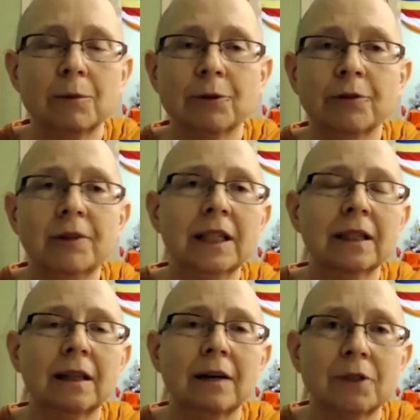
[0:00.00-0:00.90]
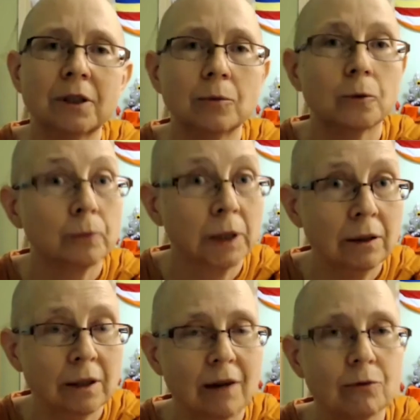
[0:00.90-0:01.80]
If you're feeding love to them,
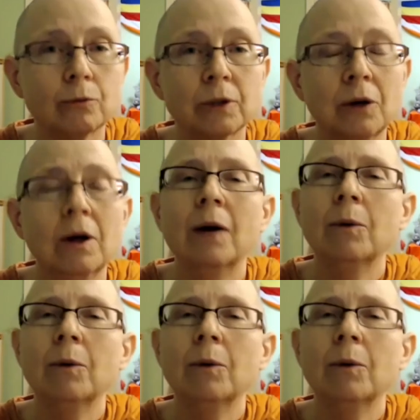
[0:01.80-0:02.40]
real love, real,